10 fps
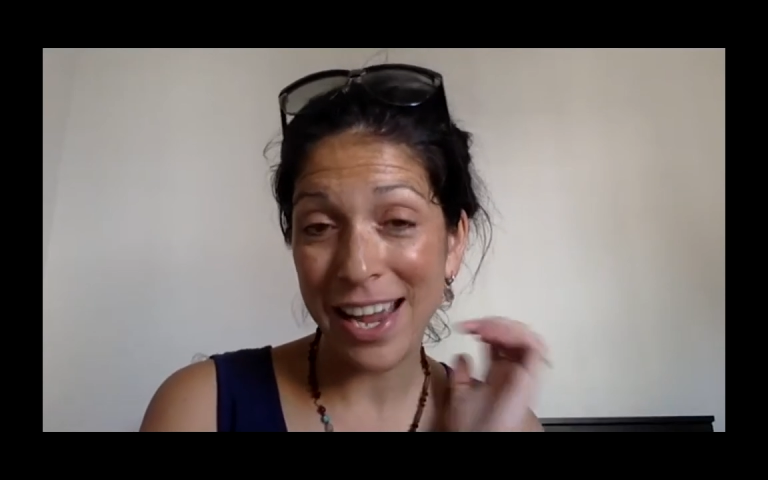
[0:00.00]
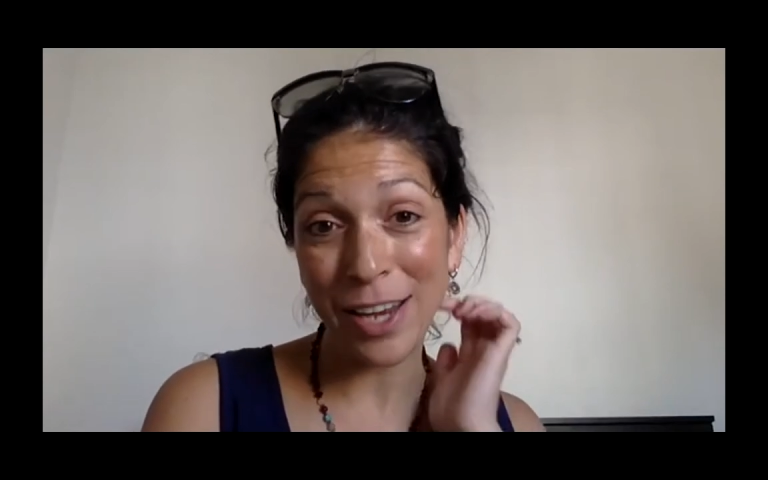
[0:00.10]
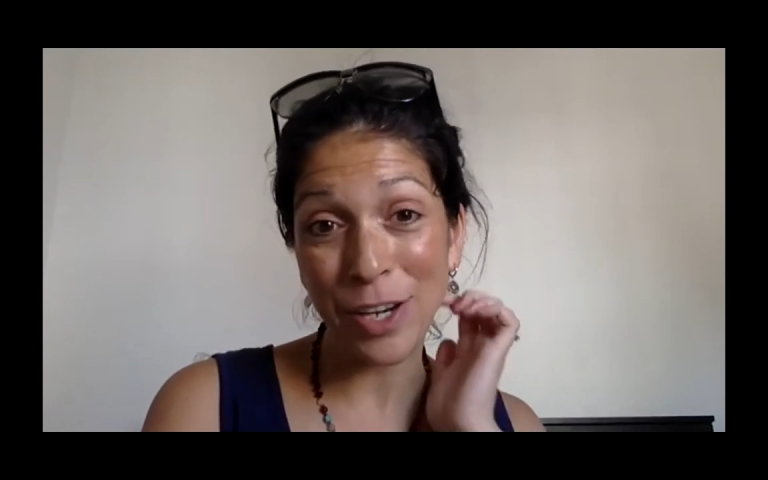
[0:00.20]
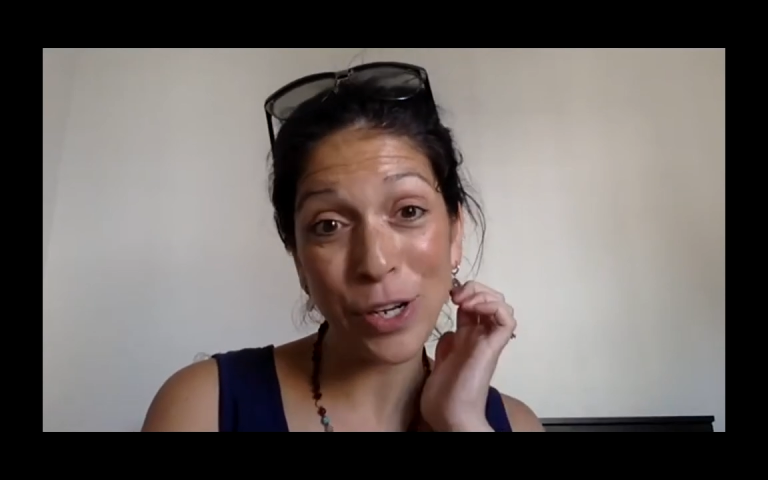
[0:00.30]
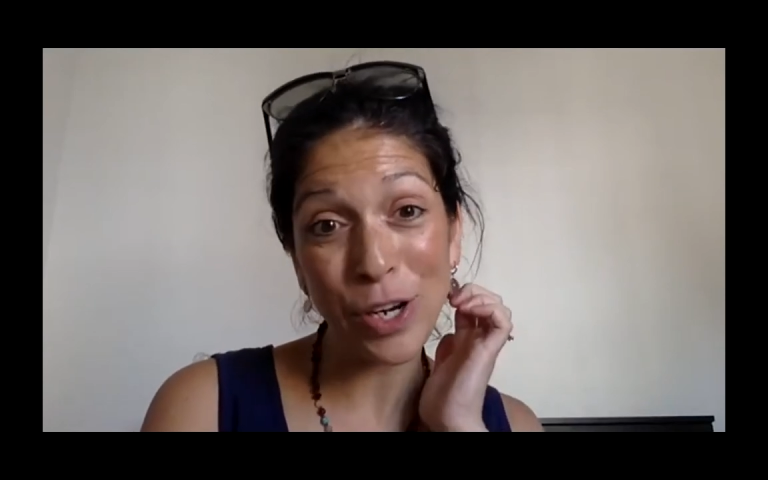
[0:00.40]

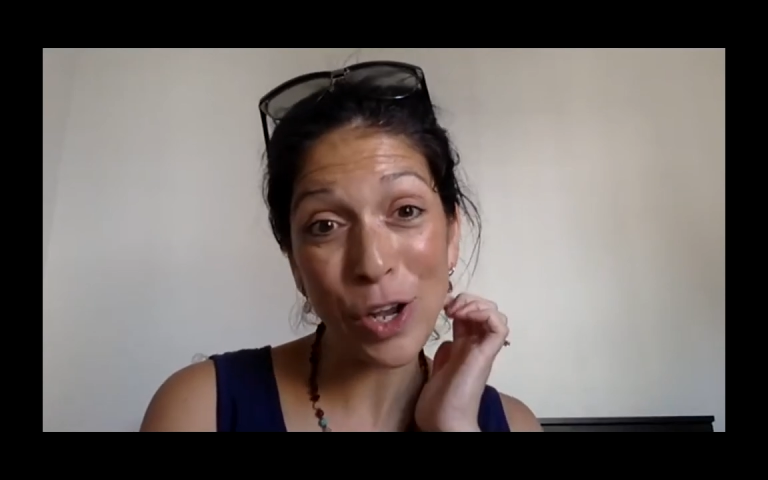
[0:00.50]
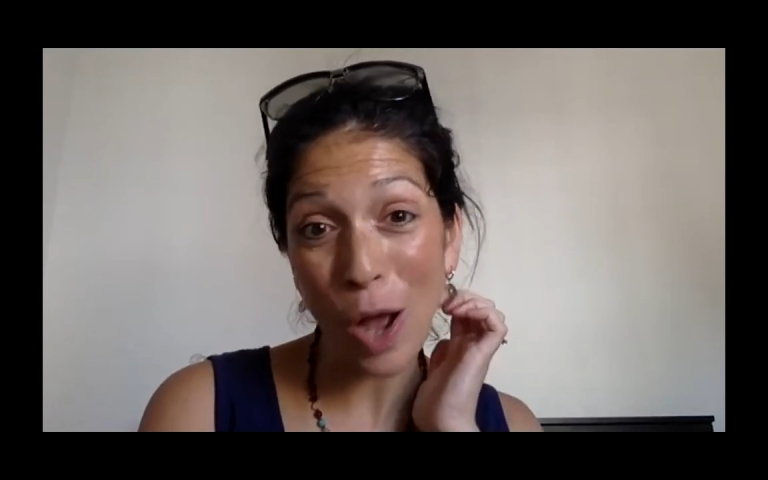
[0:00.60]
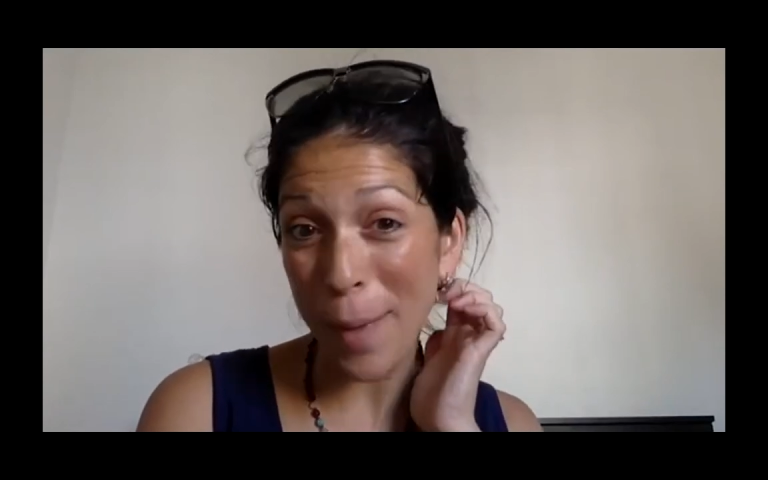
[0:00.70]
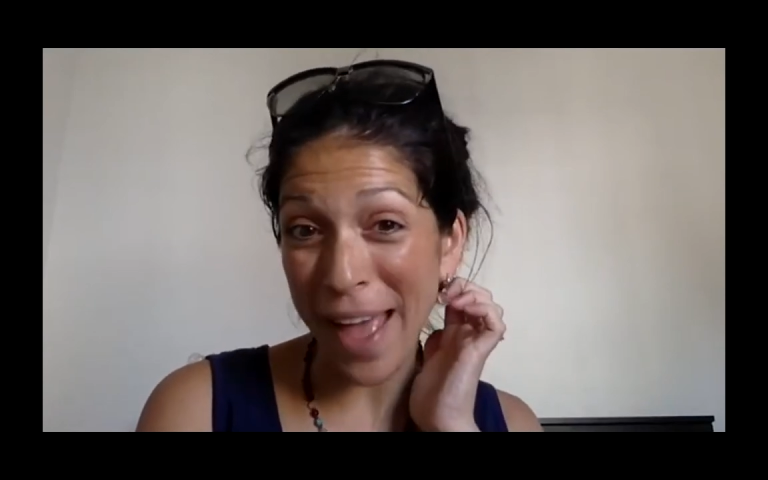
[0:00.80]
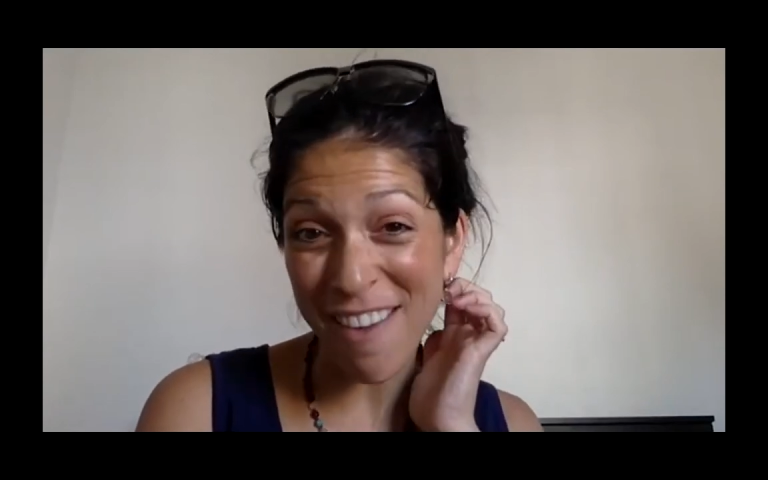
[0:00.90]
and you can look
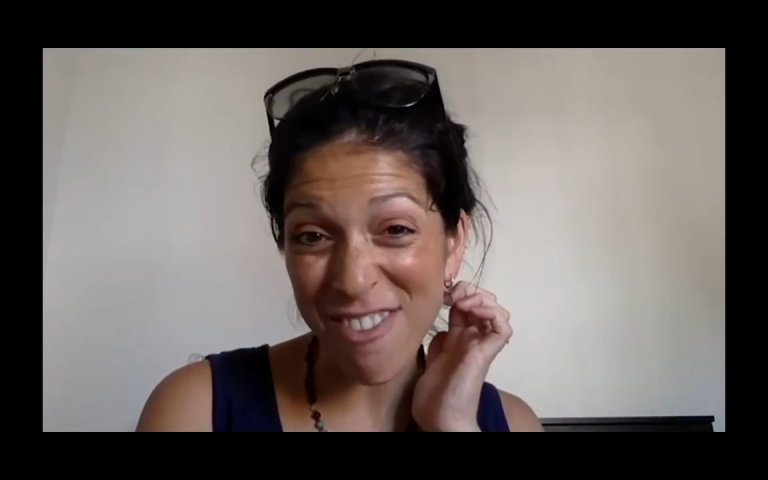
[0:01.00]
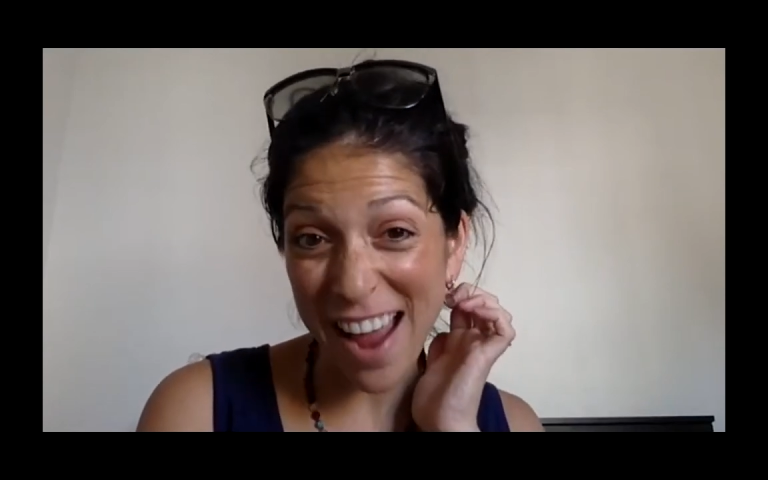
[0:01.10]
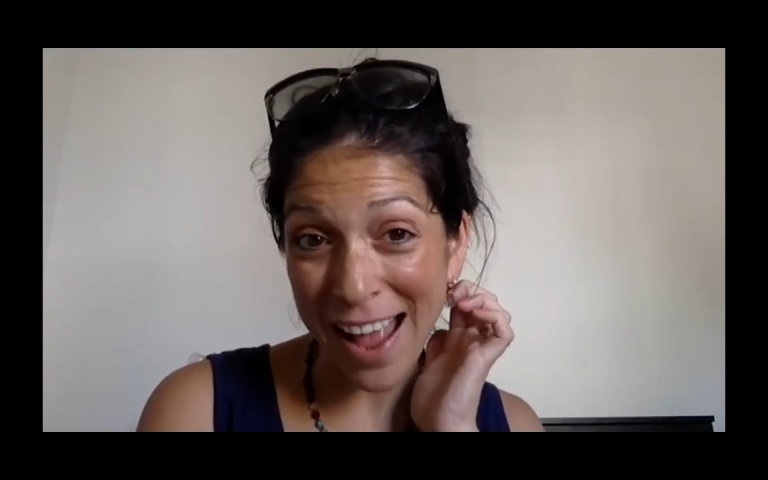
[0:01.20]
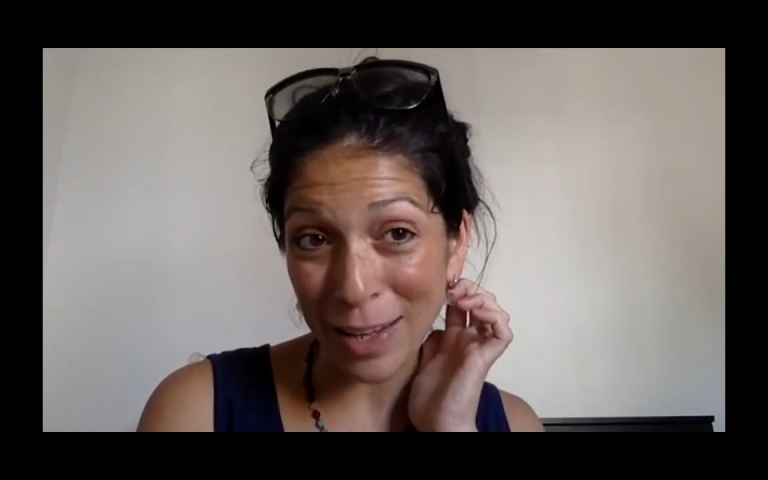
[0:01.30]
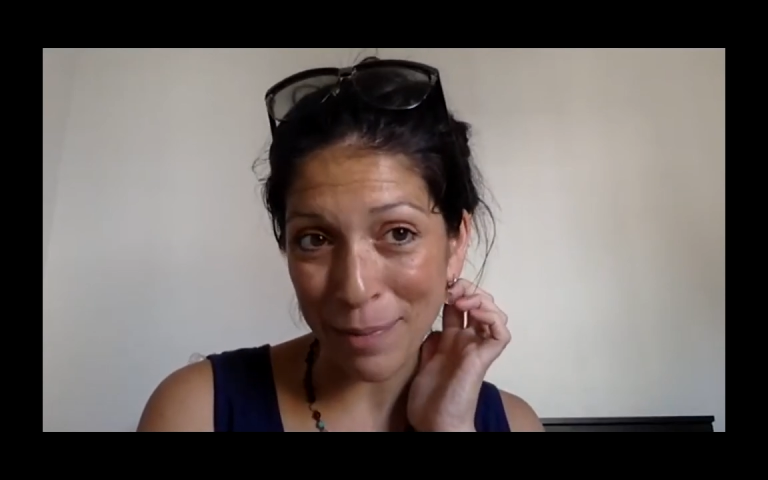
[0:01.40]
up every
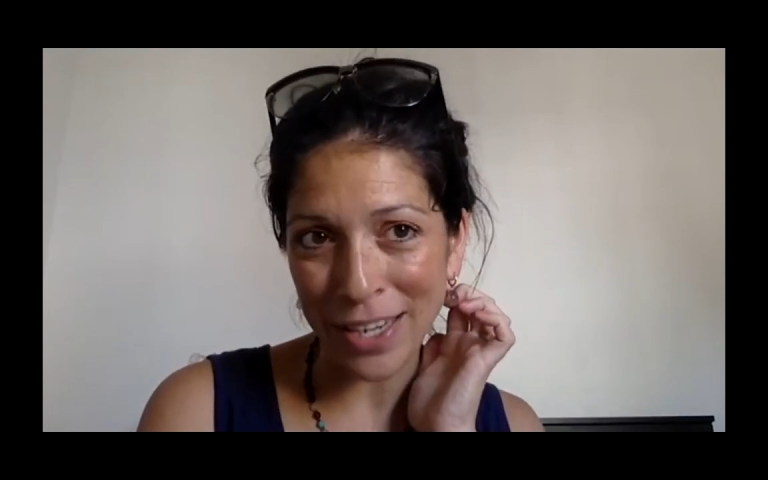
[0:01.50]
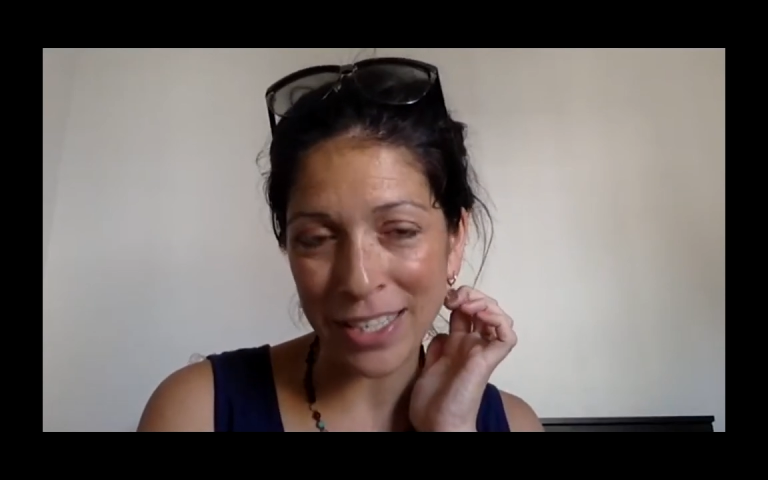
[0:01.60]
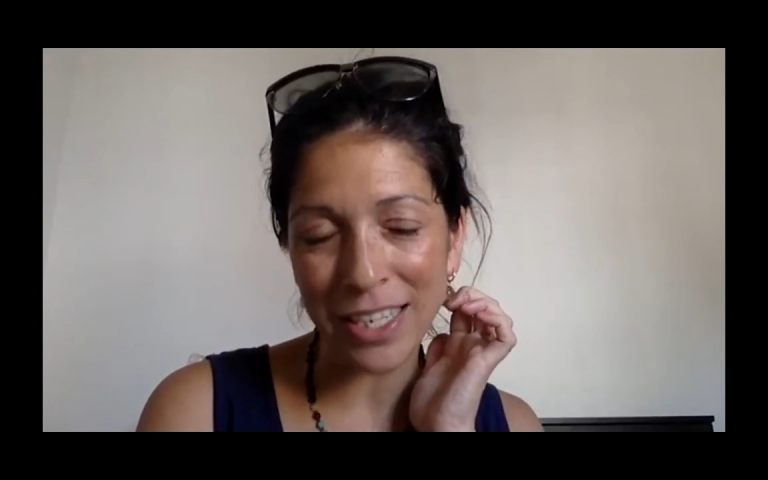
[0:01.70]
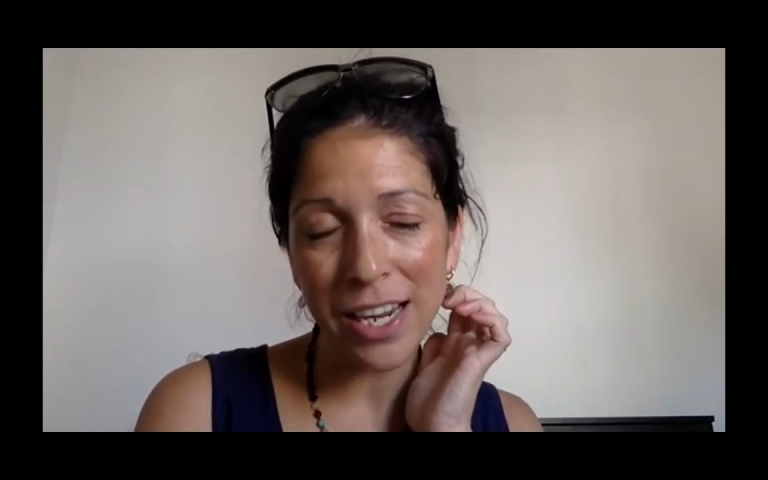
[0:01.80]
ailment.